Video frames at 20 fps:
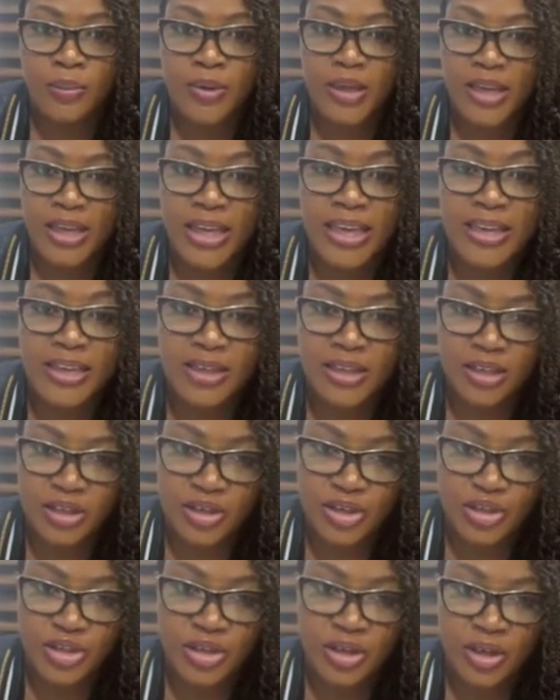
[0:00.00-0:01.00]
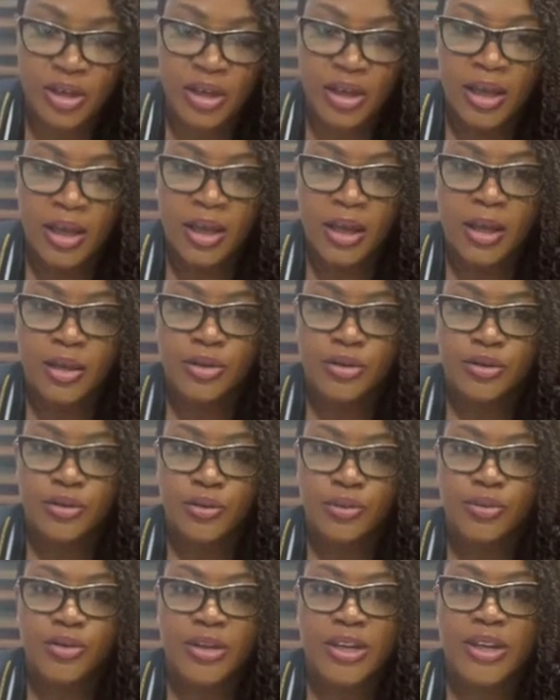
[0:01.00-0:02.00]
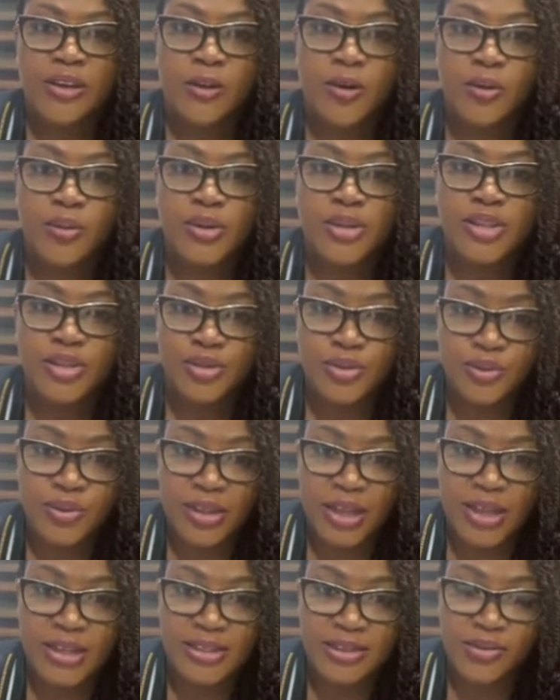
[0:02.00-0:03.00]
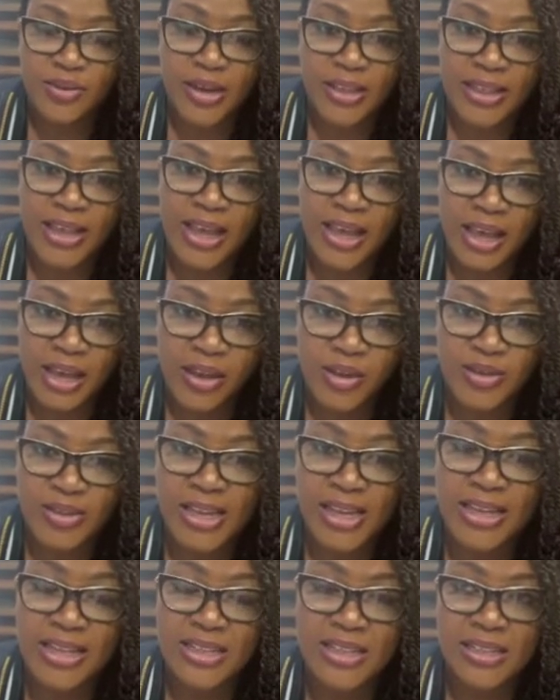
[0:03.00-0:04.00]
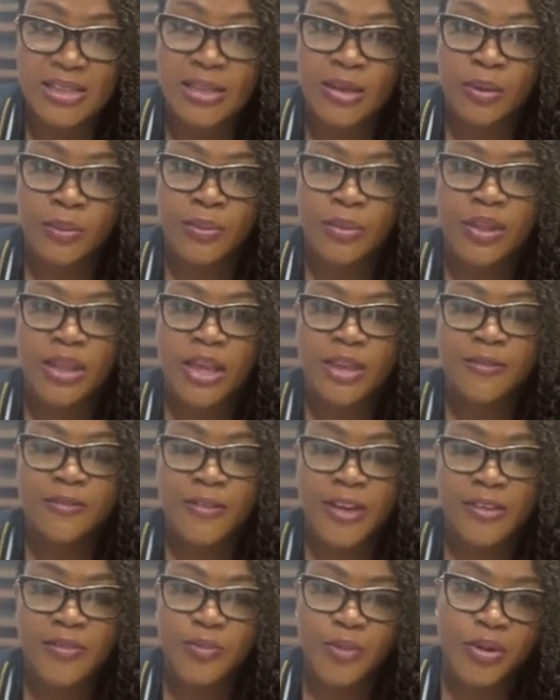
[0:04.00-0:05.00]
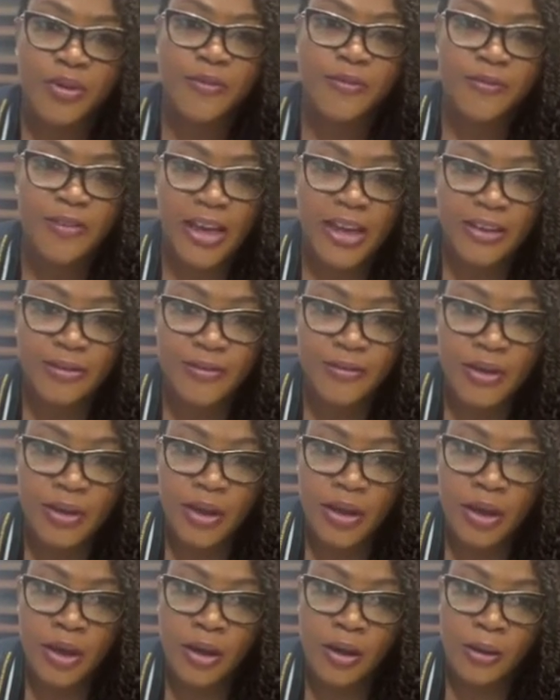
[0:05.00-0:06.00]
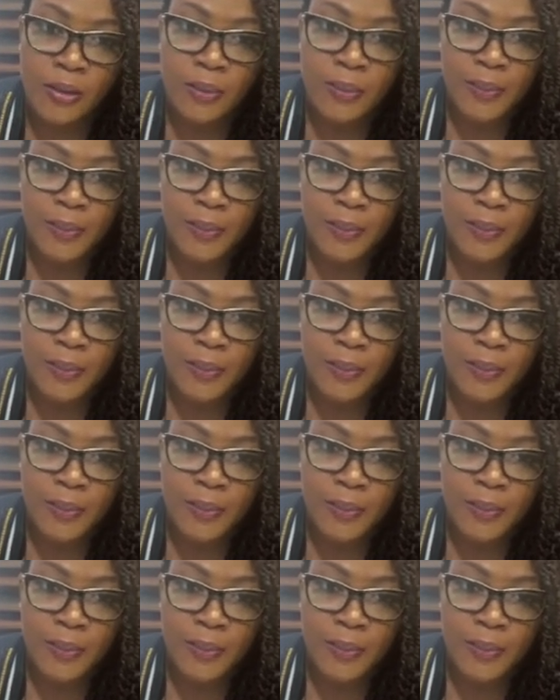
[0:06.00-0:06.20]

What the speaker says: English. You can always do that, write their Ielts, and it is a 5.5